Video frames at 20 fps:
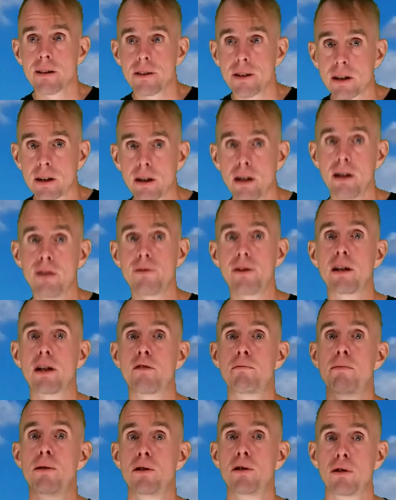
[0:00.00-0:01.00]
The curve that
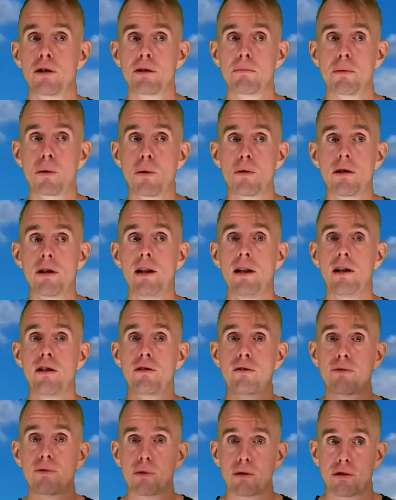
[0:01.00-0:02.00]
I've put on the board
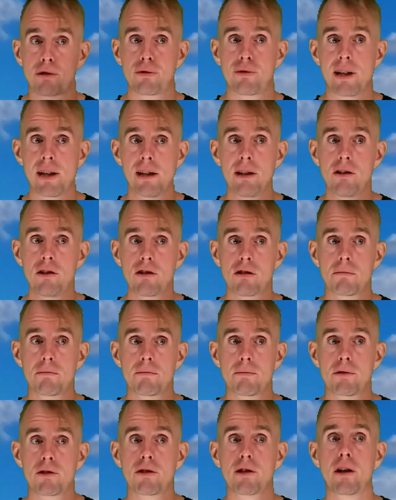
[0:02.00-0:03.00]
is for spheres.
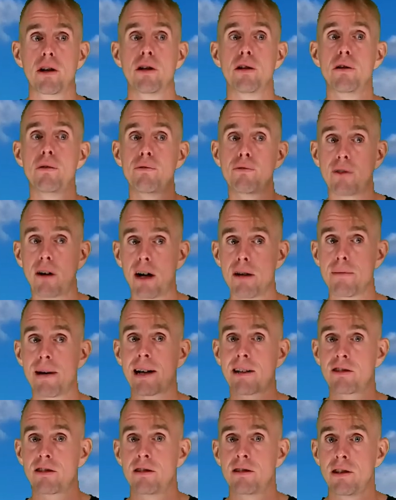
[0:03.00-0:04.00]
So phi
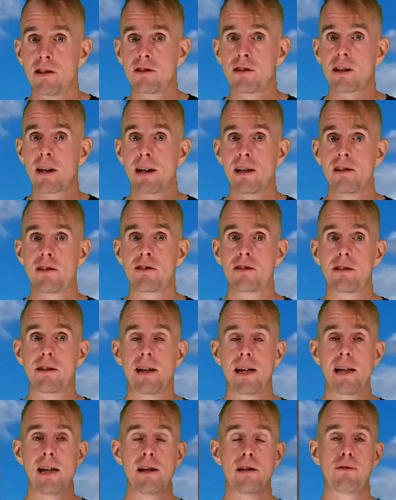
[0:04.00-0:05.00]
max in this case
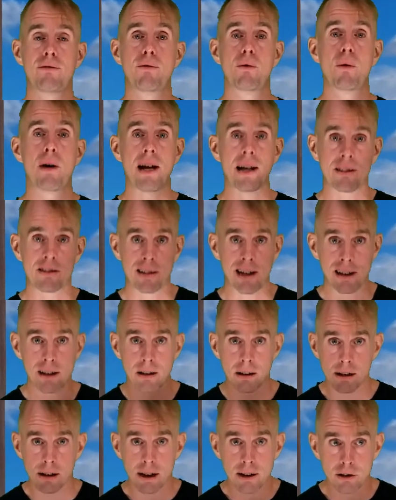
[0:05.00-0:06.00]
is for
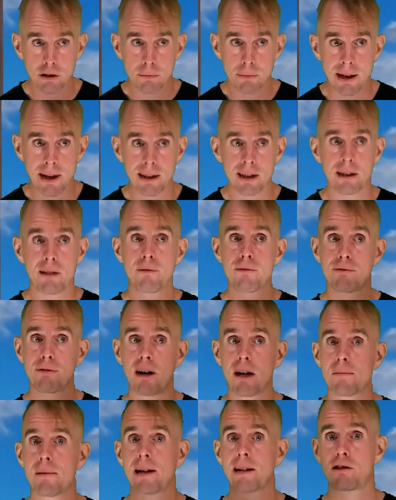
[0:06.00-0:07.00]
hexagonal close packing.
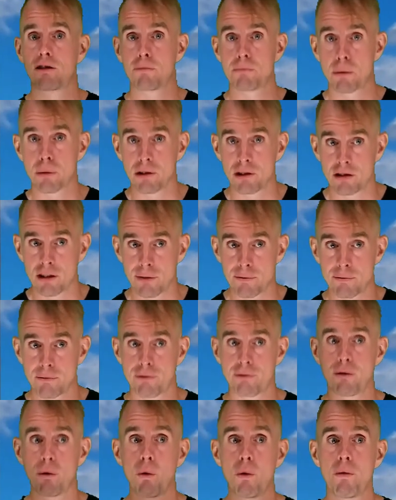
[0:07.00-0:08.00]
Phi max is
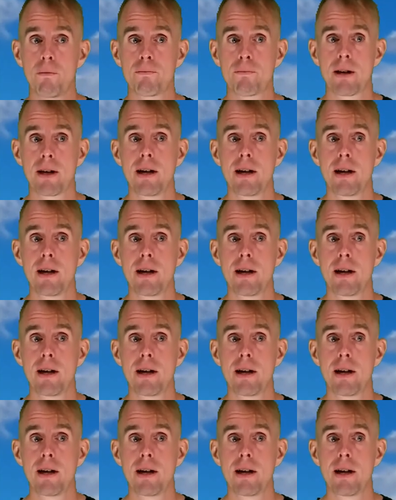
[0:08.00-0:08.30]
0.74.